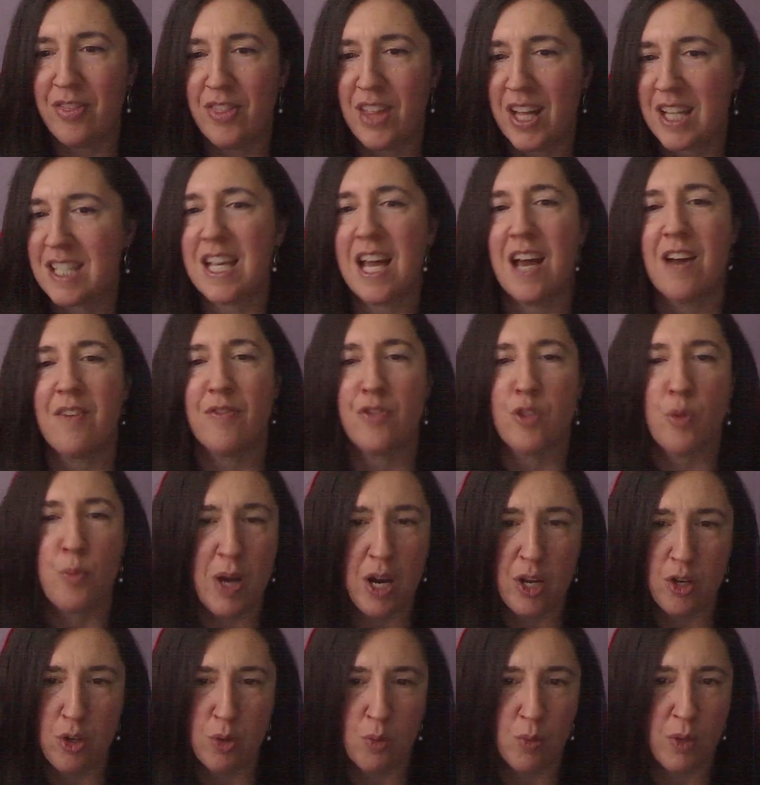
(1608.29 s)
that's half the
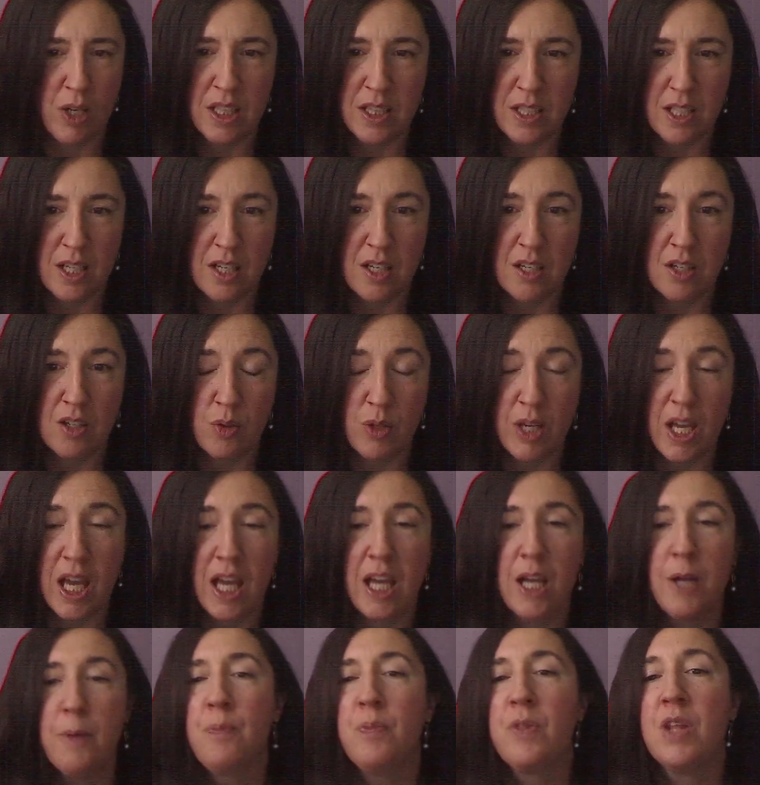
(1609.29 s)
battle right there, okay?